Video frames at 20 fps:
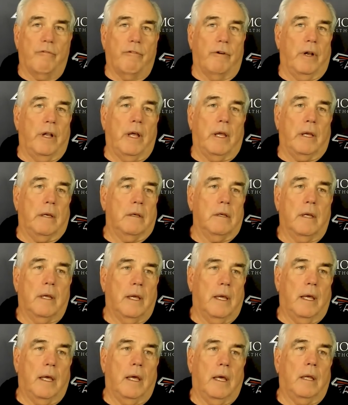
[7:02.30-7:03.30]
overnight,
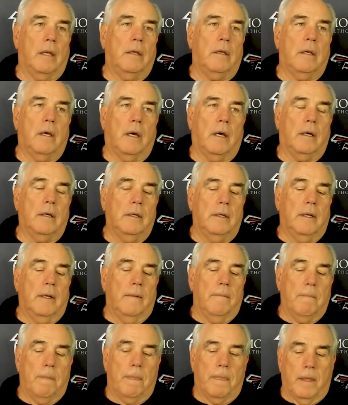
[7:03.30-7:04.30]
and uh,
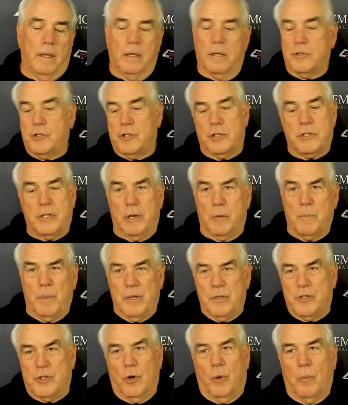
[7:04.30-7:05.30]
it's just there's
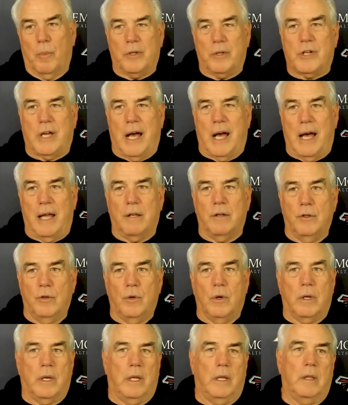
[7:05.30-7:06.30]
been so much
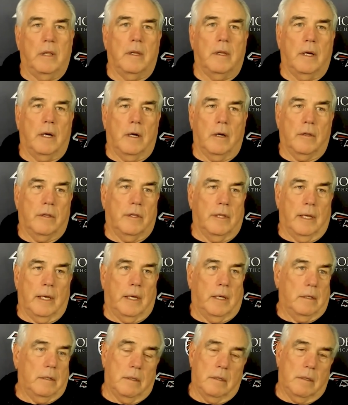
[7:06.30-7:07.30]
continuity there
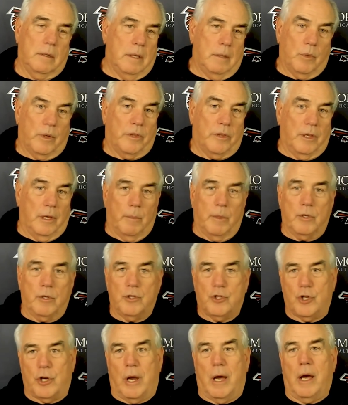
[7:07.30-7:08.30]
that with him
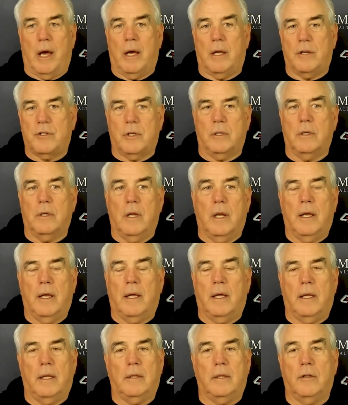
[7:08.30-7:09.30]
and Josh and
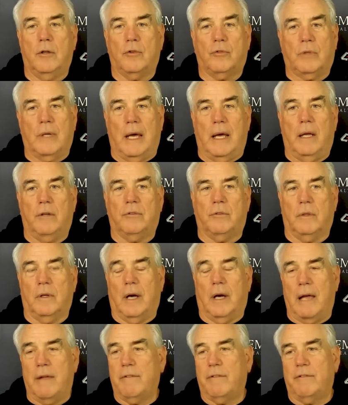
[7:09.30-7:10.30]
and those guys
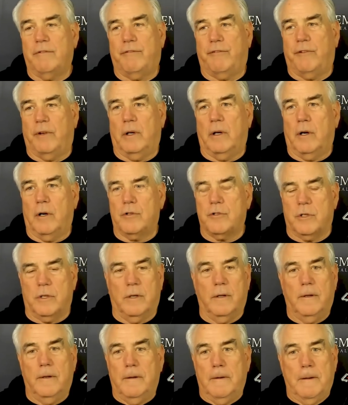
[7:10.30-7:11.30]
and Ivan Fears
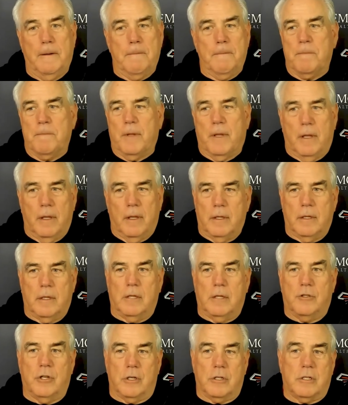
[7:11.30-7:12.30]
and
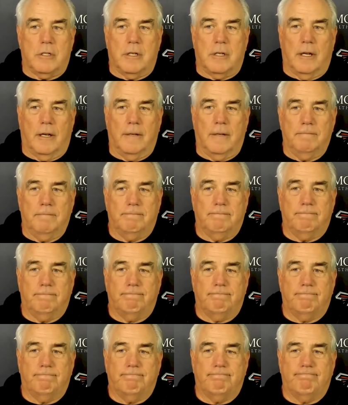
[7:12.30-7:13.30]
they just uh,
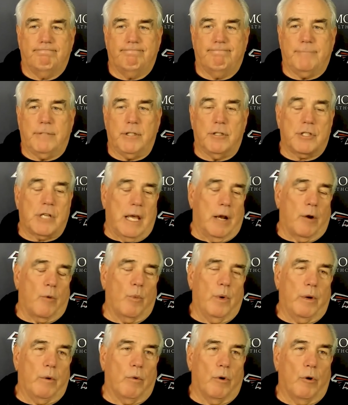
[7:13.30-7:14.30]
they just kind
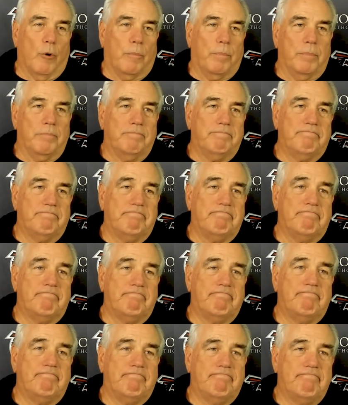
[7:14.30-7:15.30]
of regroup.
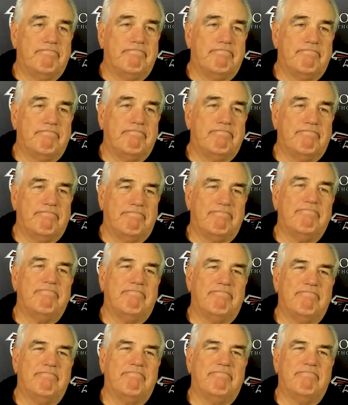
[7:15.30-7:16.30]

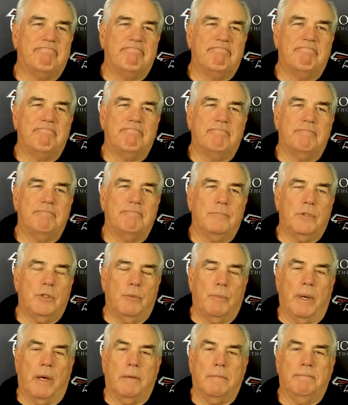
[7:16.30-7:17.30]
Awesome, thank you. You
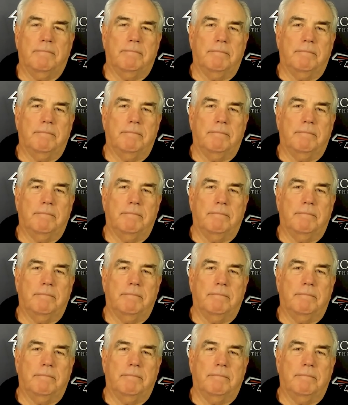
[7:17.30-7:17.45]
bet.